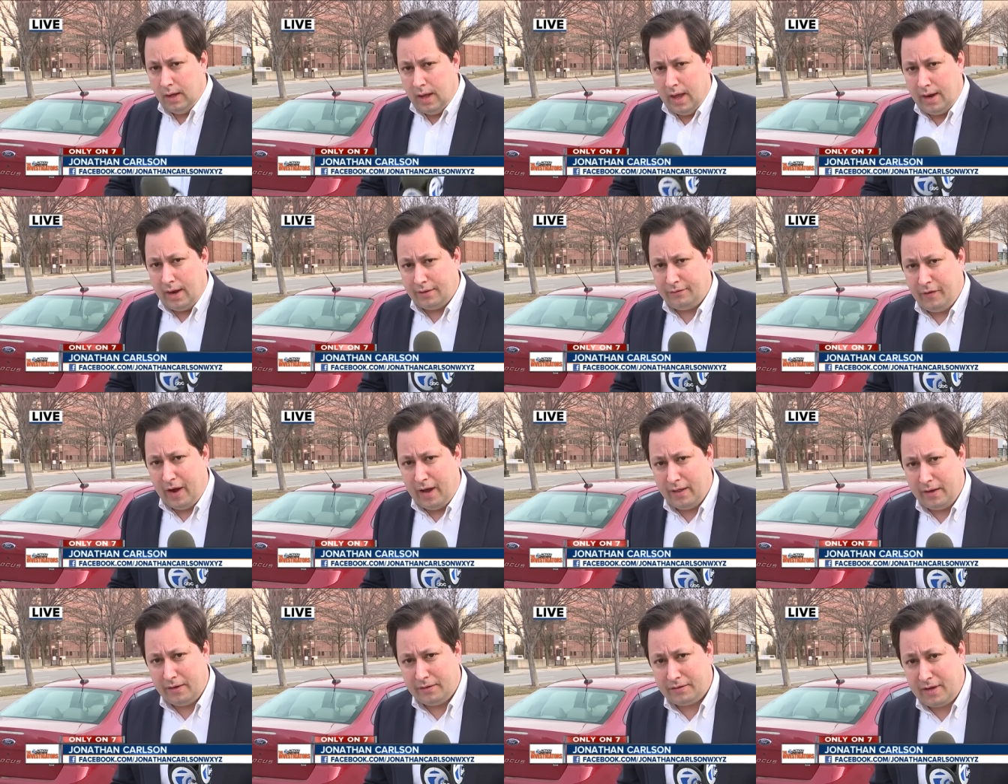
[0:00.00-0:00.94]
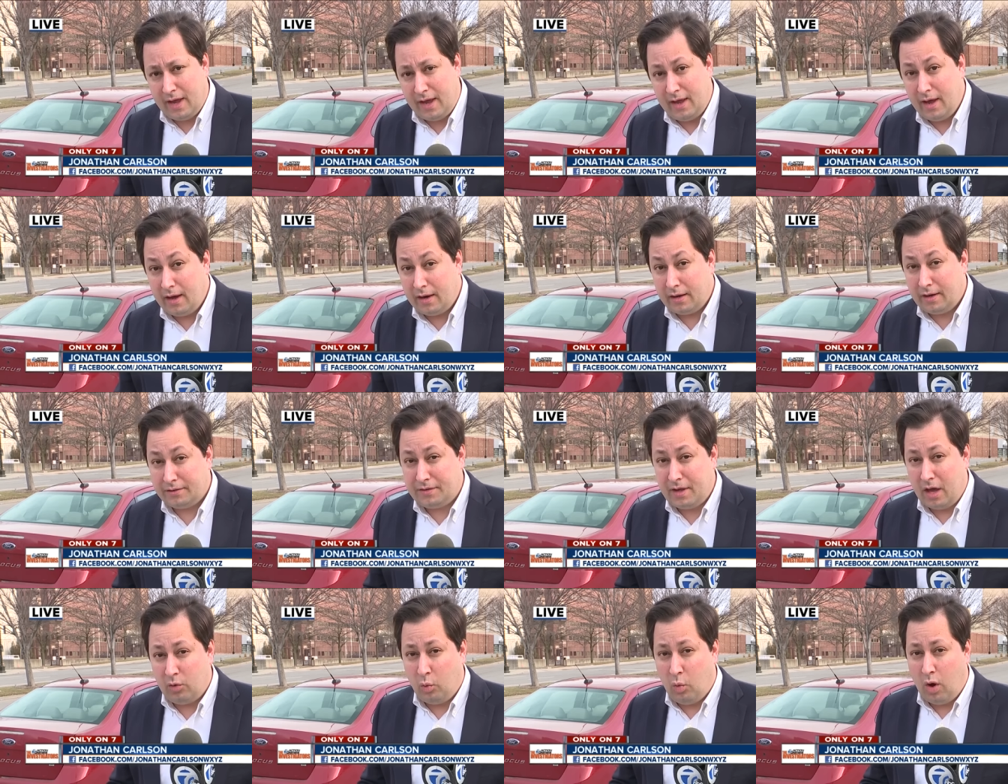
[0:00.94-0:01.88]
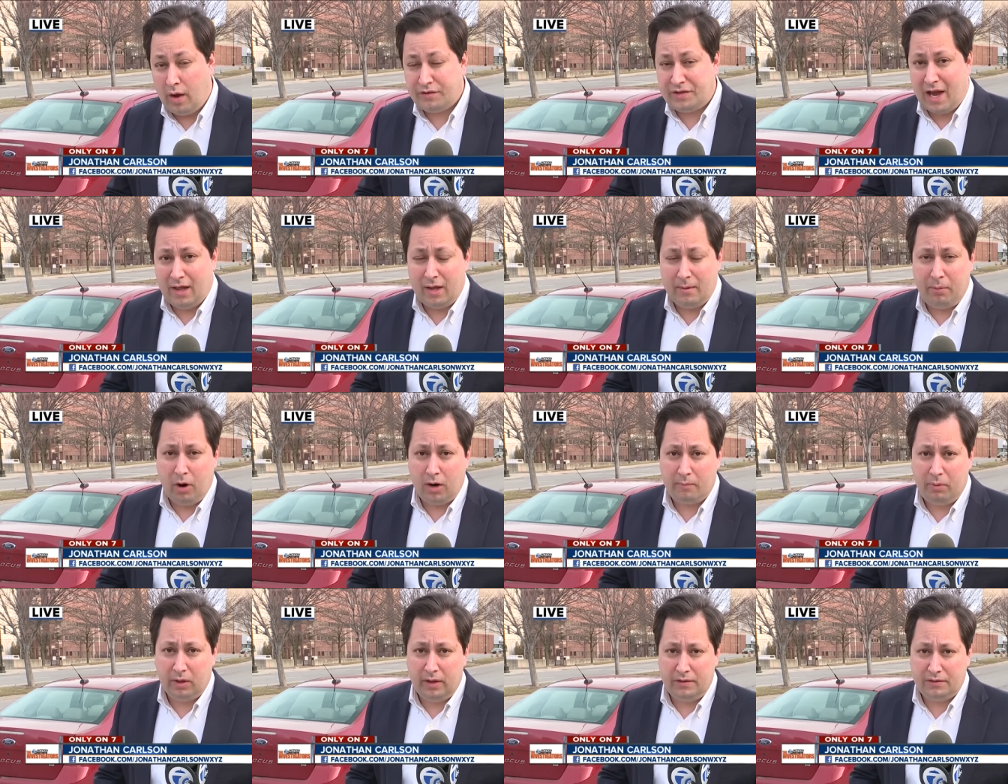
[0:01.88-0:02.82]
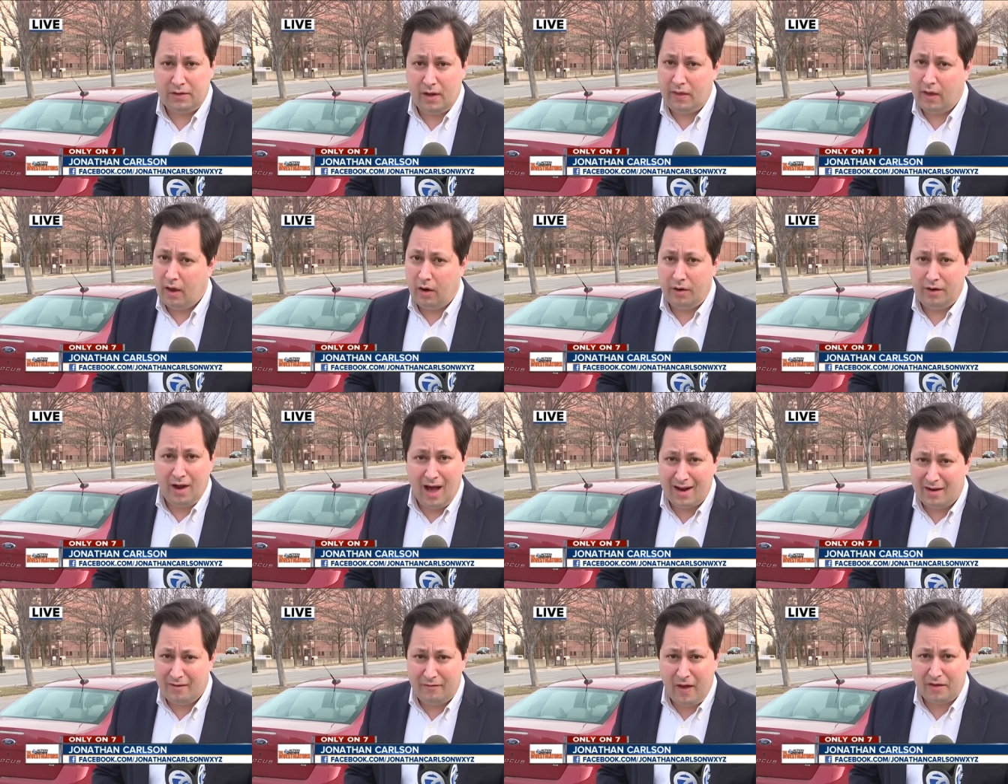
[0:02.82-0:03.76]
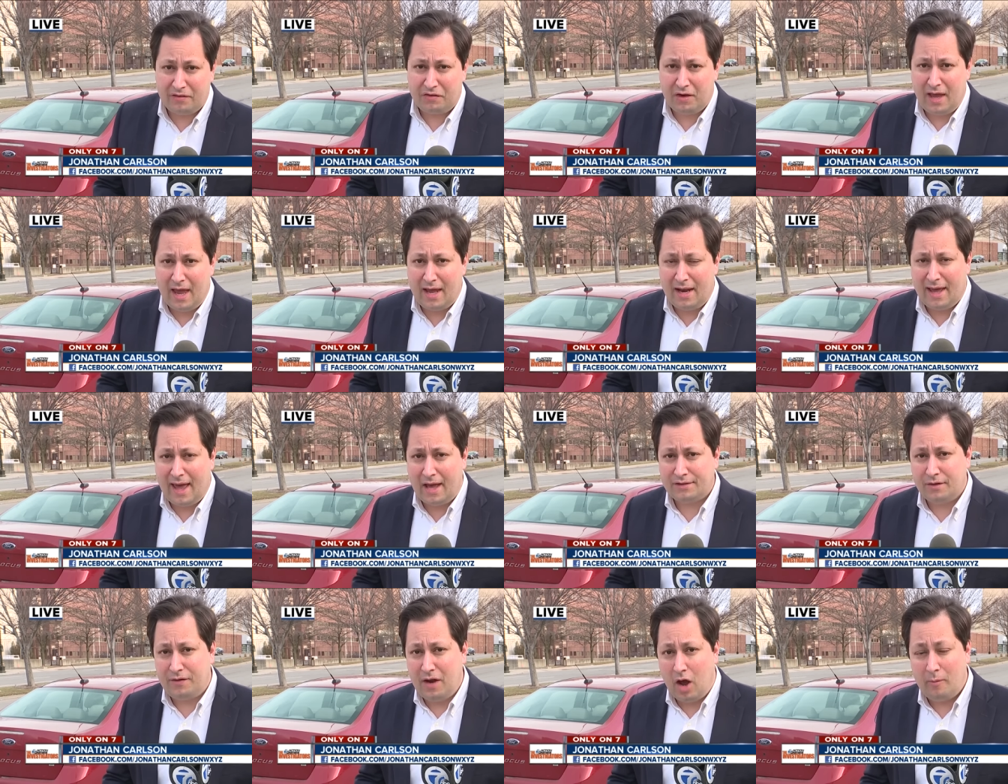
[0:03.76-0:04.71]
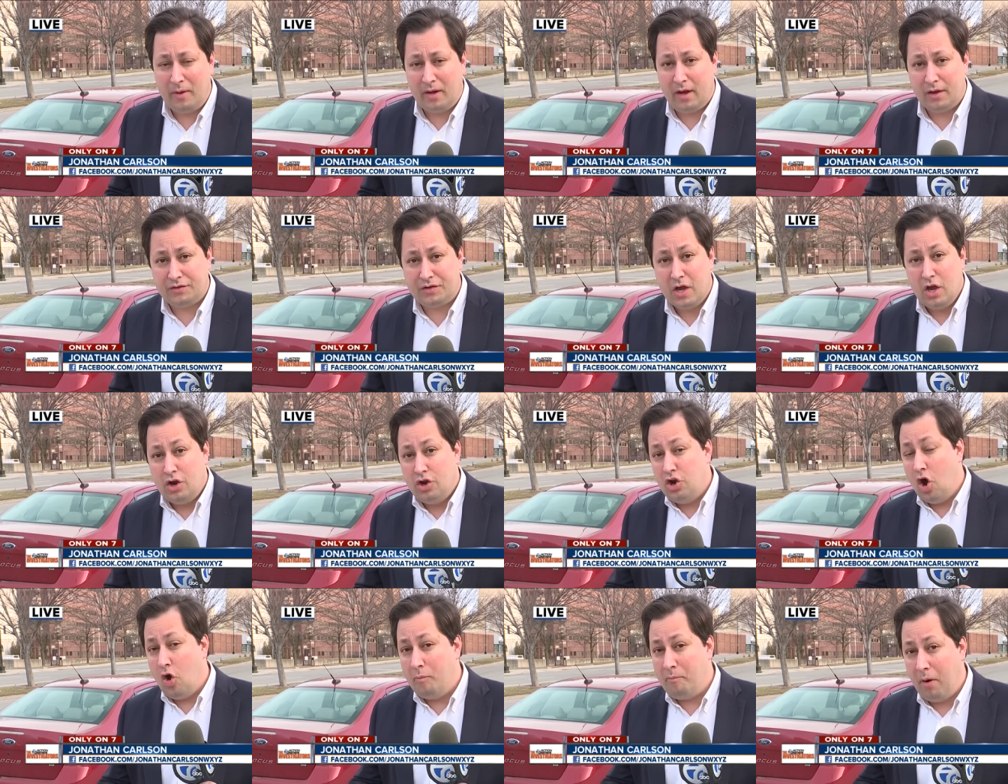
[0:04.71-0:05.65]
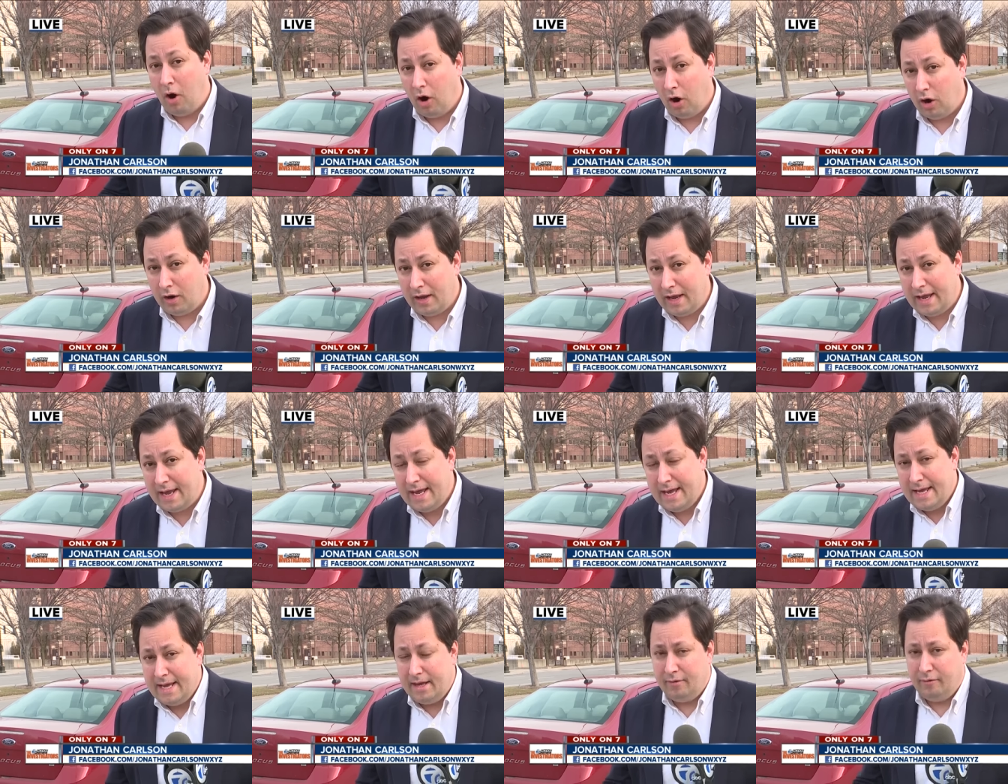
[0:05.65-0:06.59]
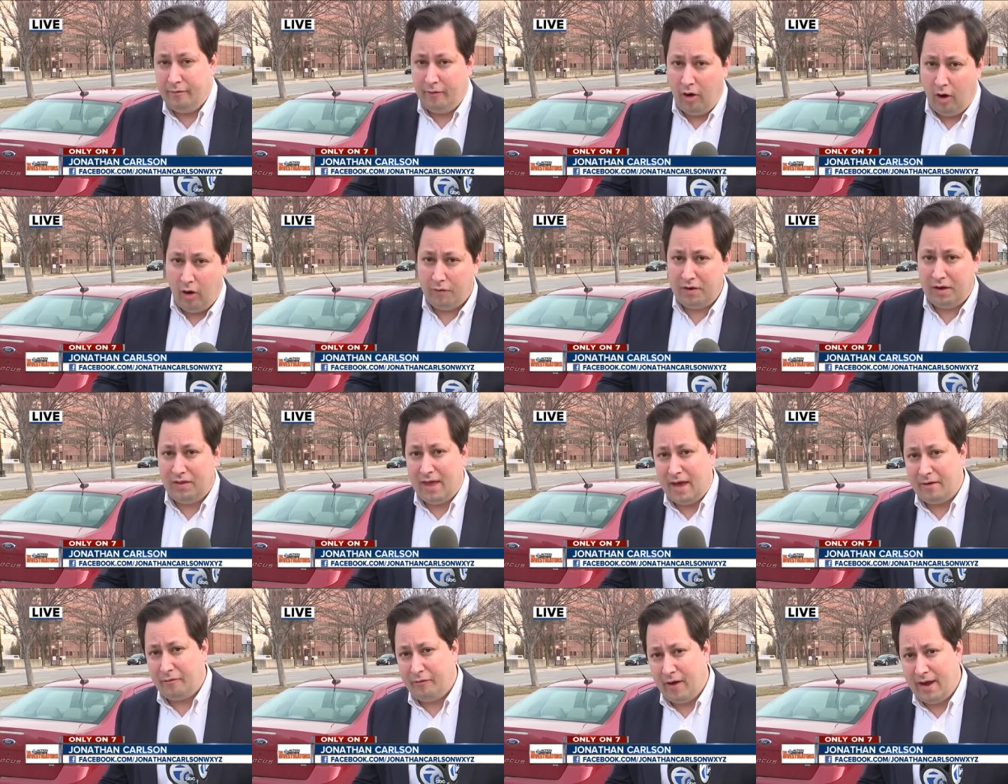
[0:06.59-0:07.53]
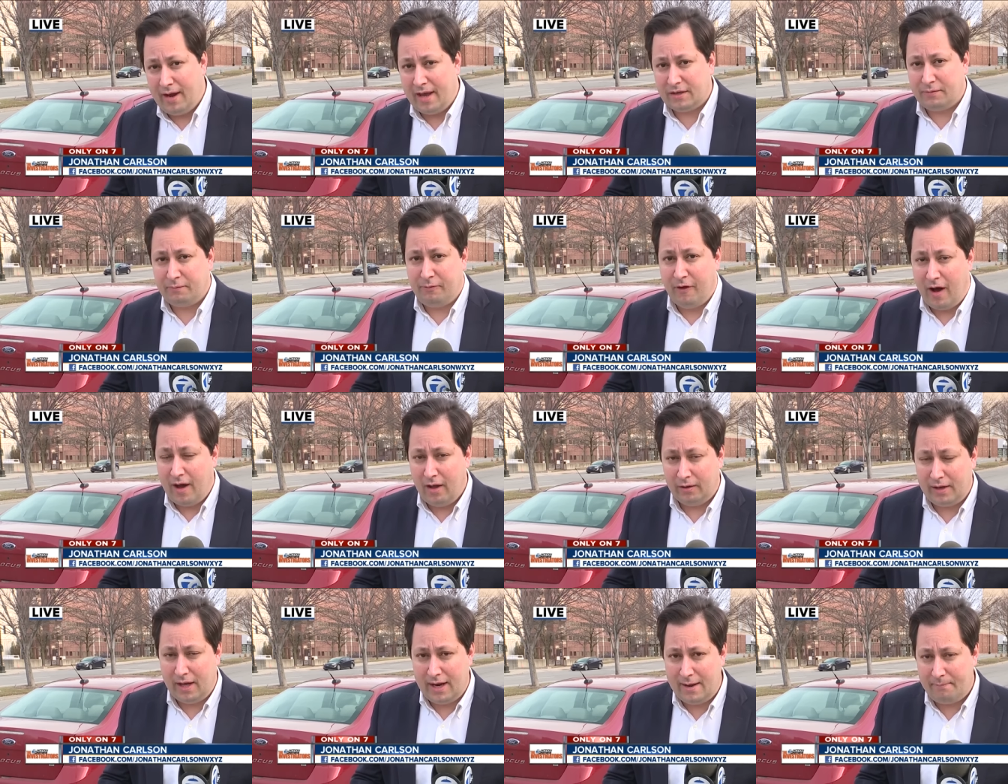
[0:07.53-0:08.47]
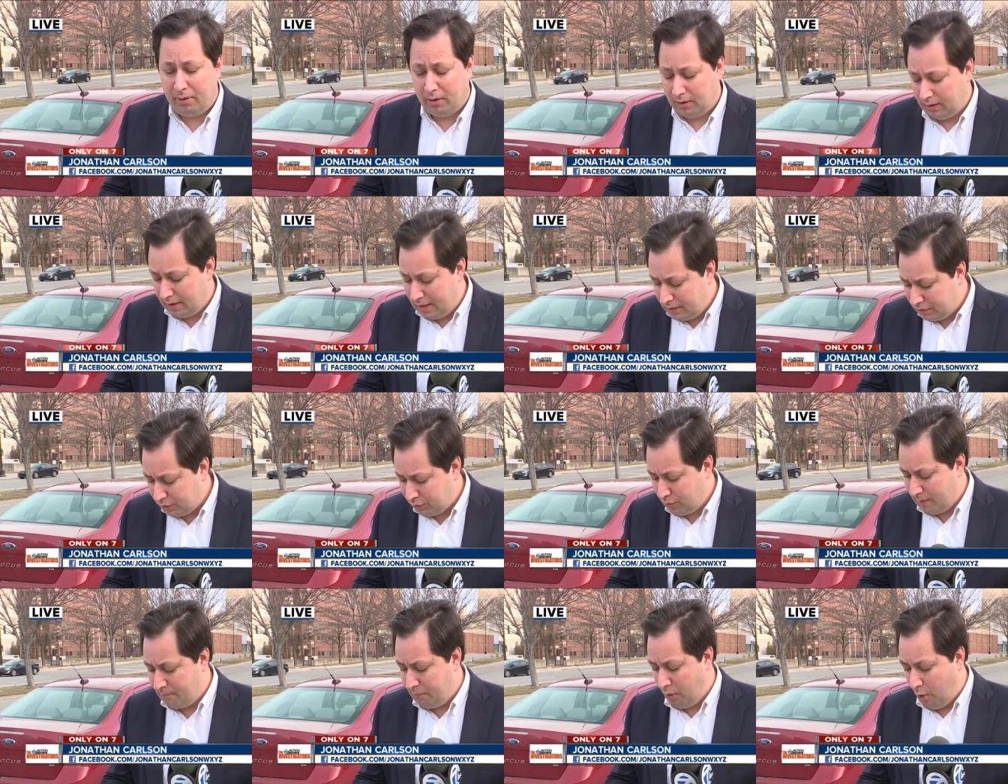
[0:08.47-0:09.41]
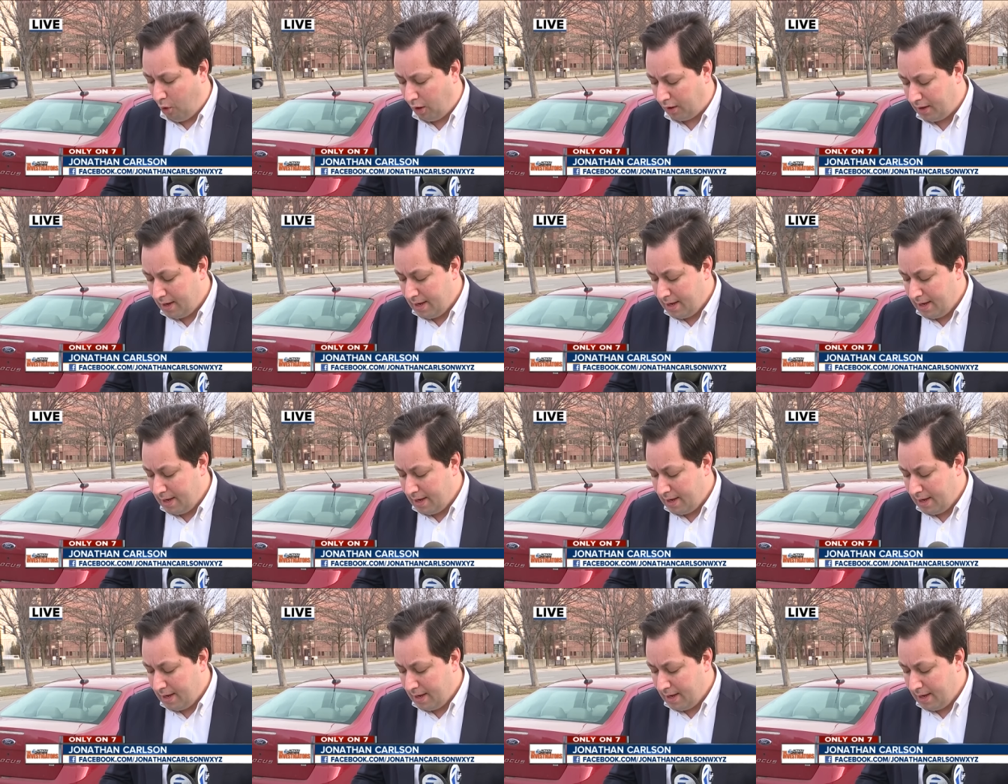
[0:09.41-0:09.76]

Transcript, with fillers: And as violent as chaotic as that was, Allen Park police say they are not investigating as of now because no party involved in that fight has filed any police report